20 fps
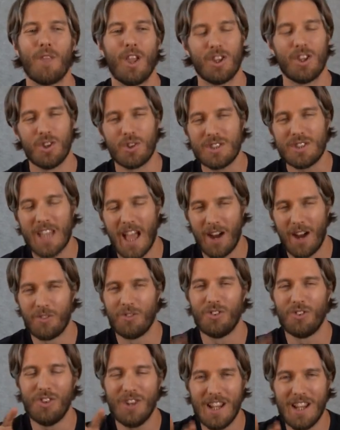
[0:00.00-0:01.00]
You can get a
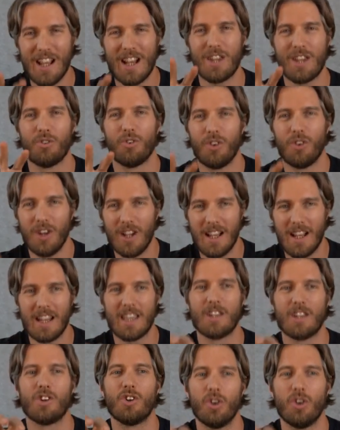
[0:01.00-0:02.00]
really,
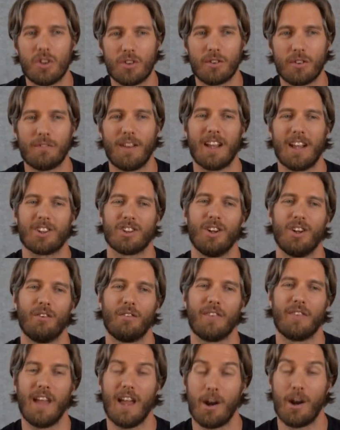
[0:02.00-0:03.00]
really good reflection
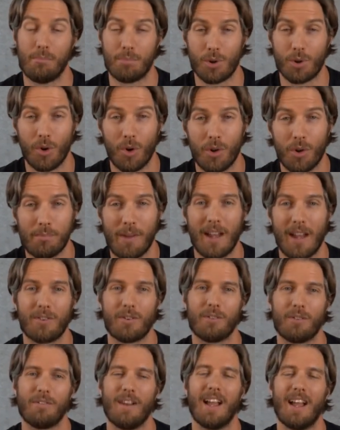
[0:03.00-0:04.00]
off there, a broadband
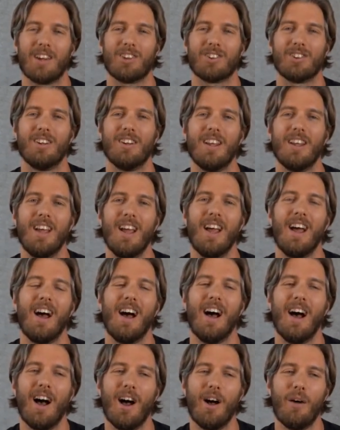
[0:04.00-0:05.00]
reflection.
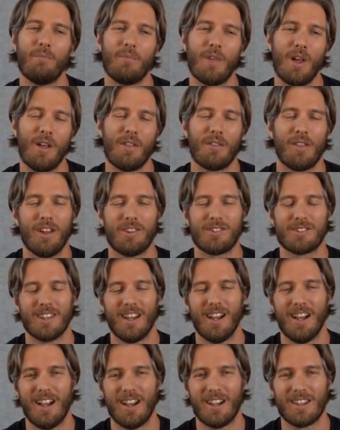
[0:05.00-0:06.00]

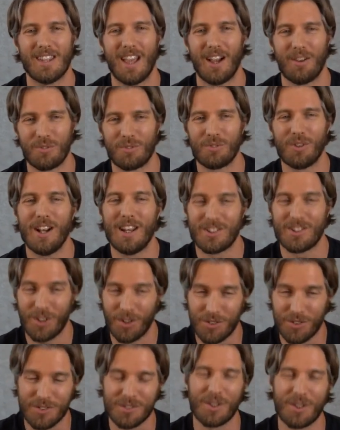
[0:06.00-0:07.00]
That you know, really
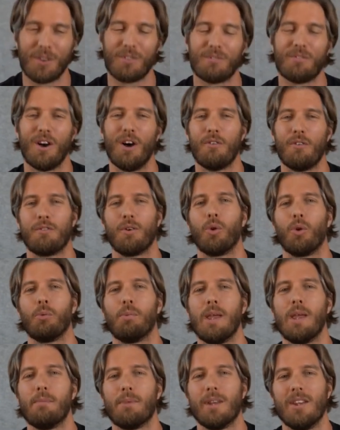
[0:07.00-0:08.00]
does sort of fool
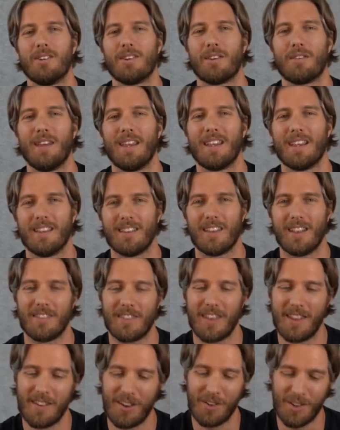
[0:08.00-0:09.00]
people into thinking that
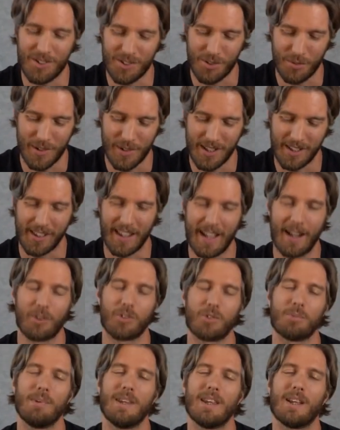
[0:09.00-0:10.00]
there is a real
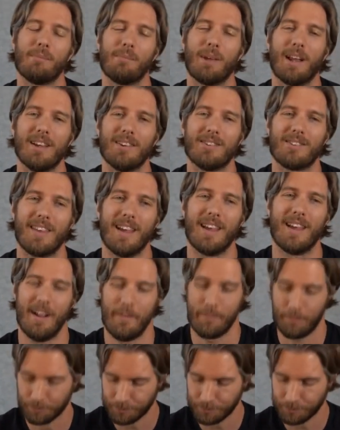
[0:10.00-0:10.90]
loudspeaker placed there.